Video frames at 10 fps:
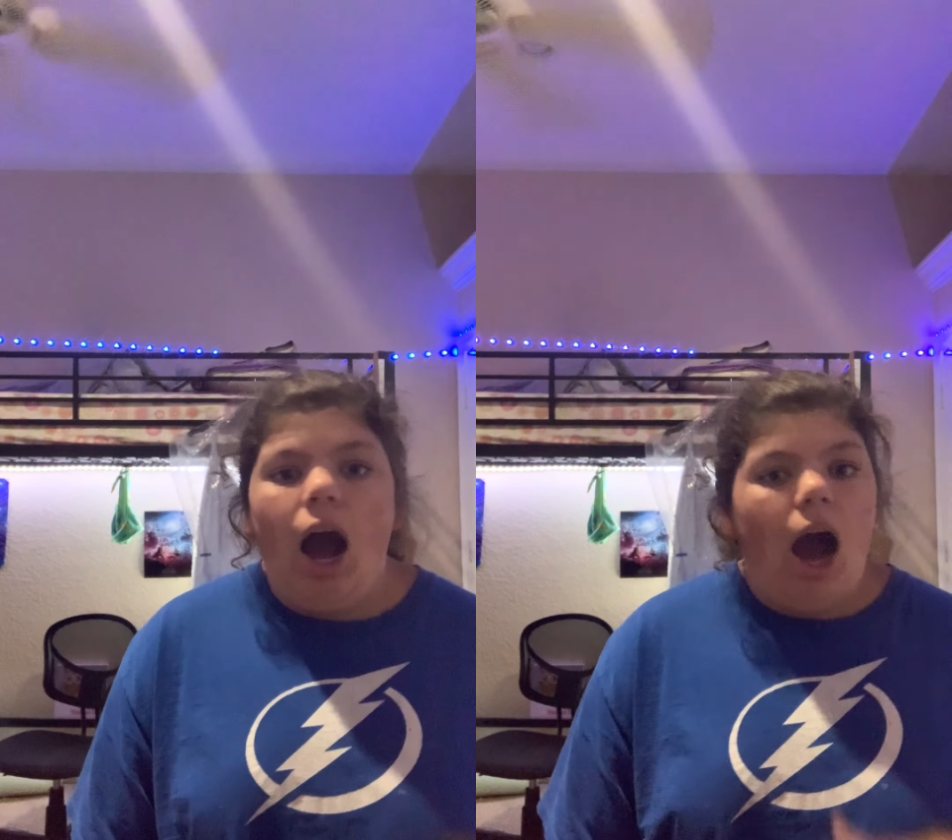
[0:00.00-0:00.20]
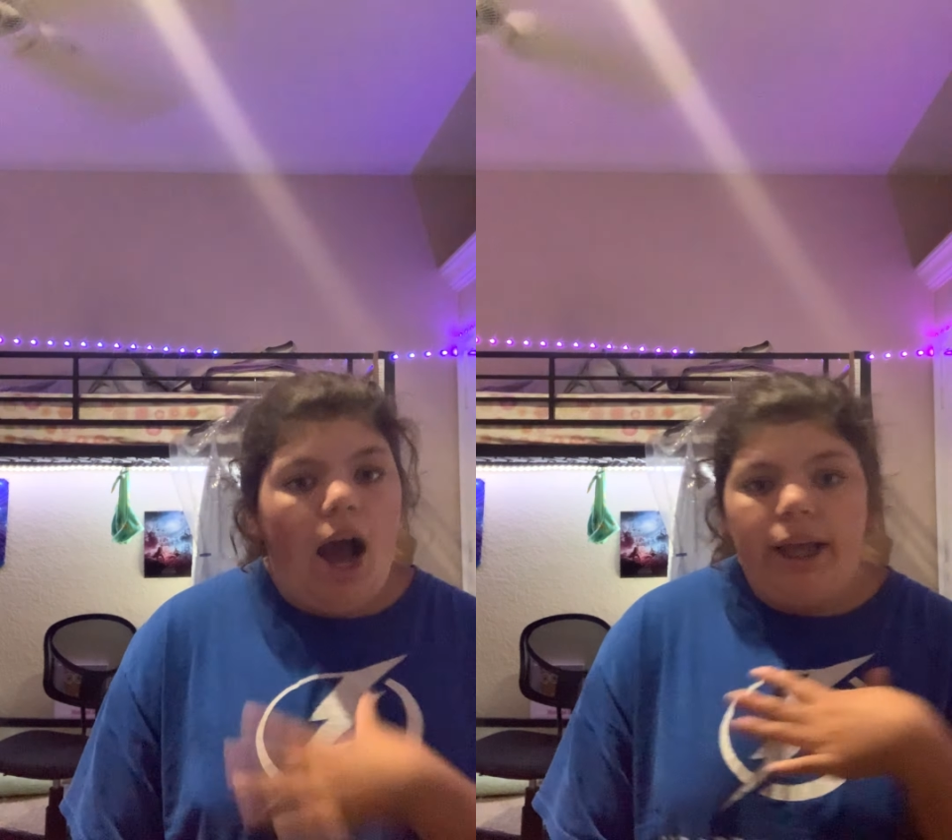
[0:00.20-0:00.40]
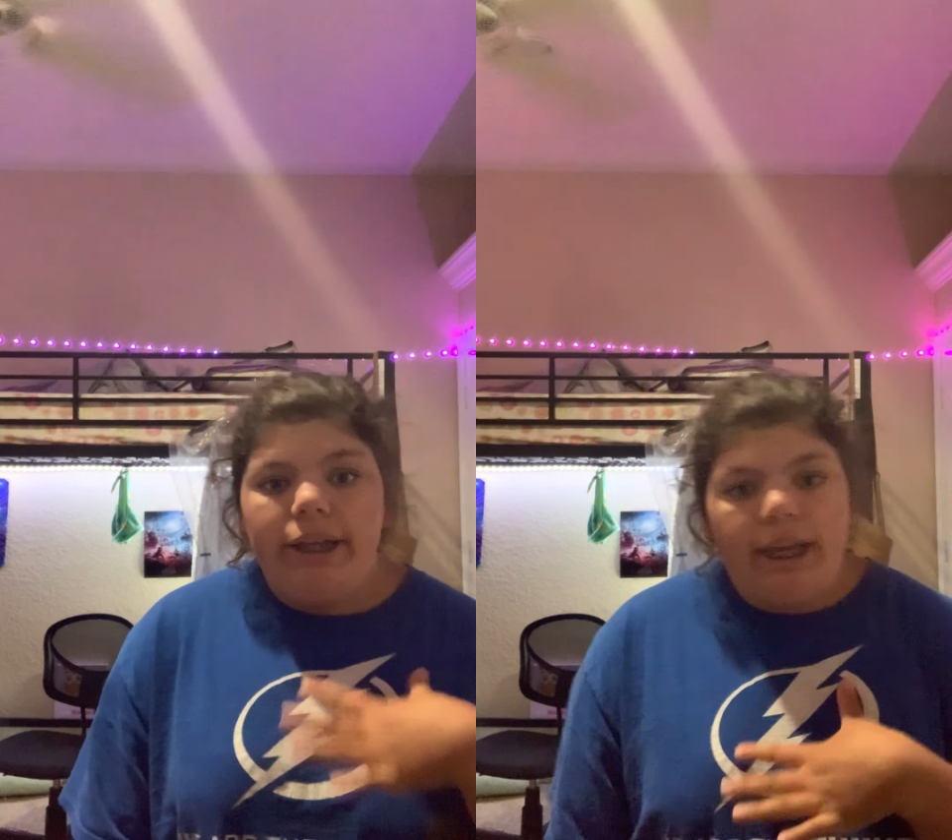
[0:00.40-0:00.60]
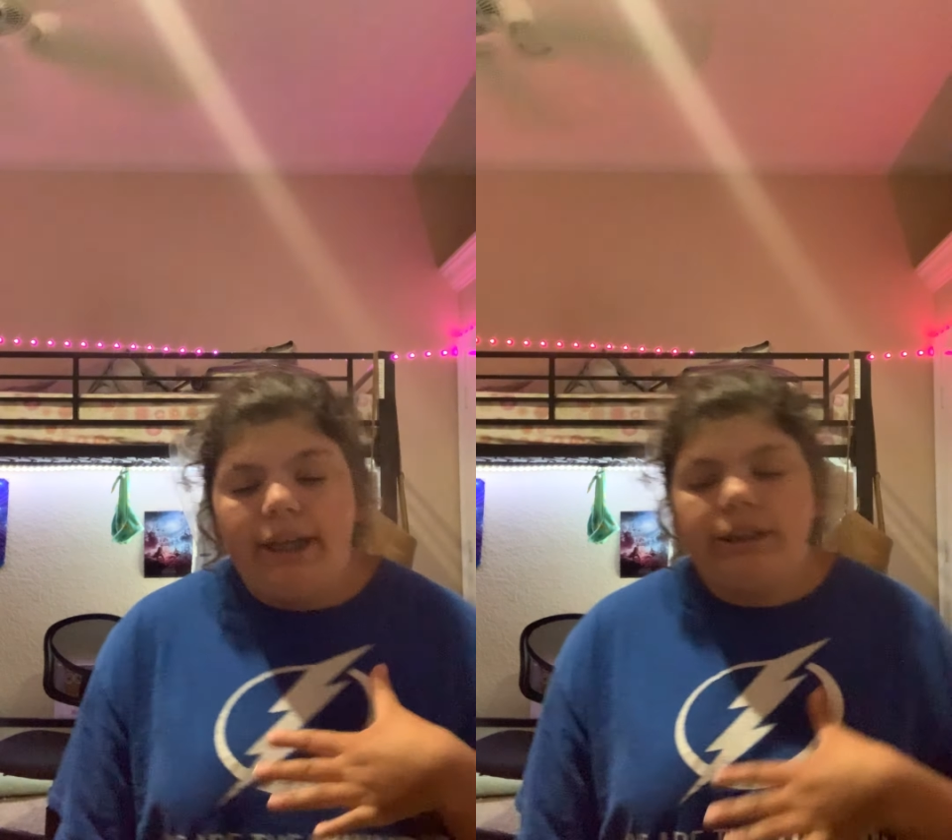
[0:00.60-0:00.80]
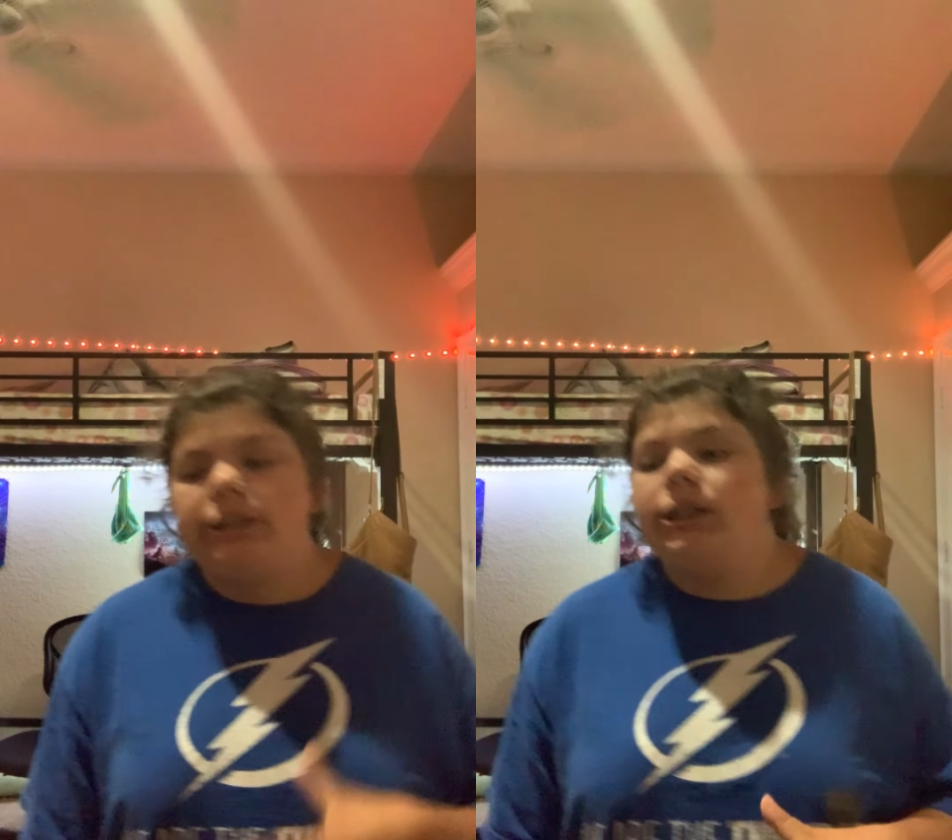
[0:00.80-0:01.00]
I
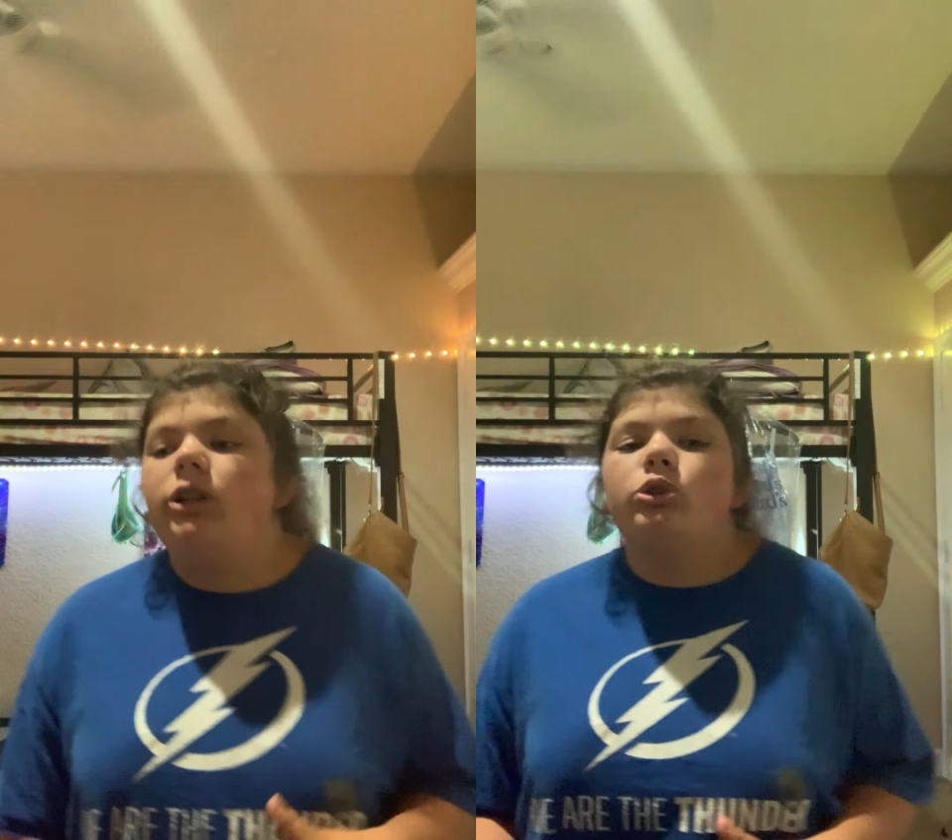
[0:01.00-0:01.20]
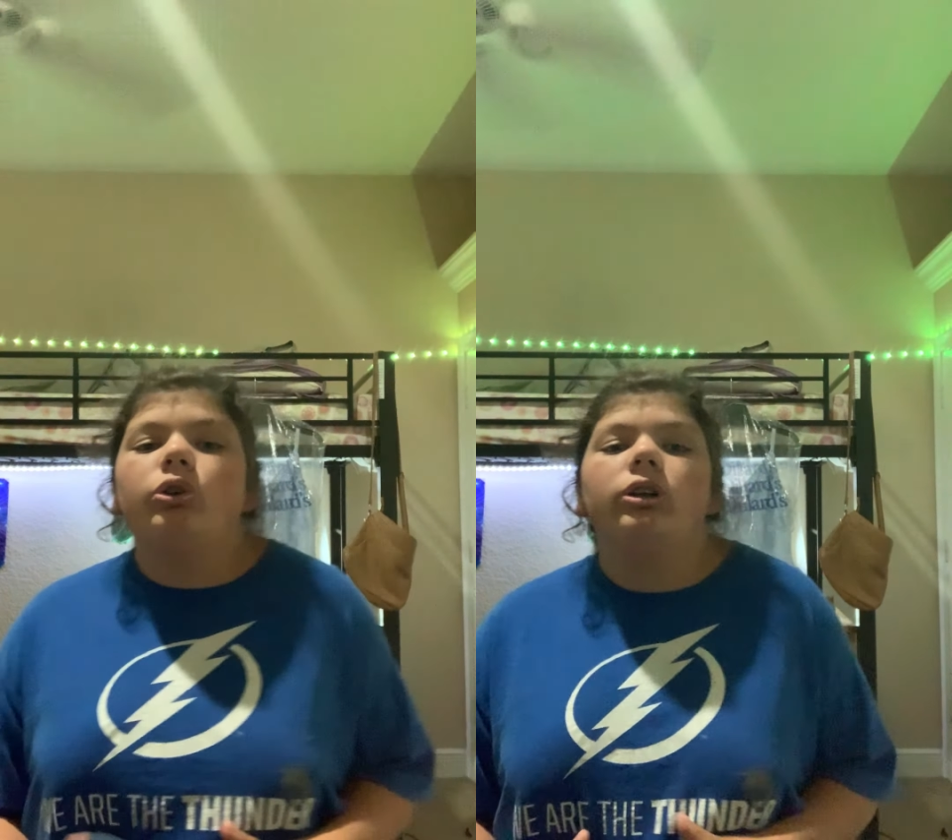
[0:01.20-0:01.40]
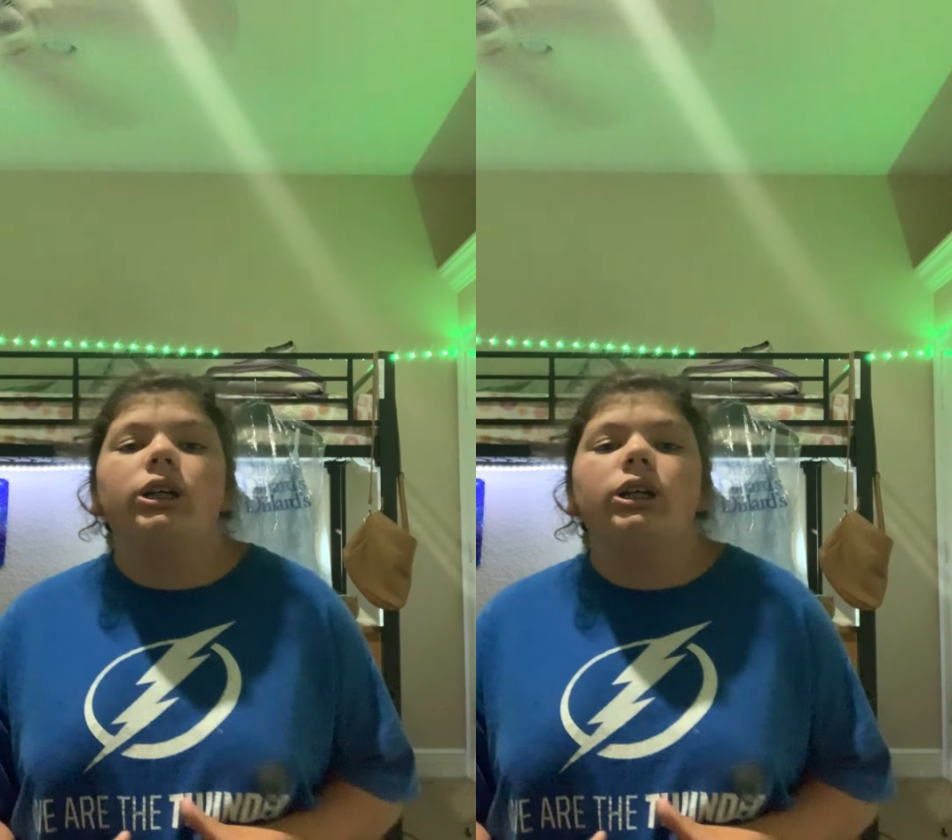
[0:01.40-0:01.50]
can't send it to her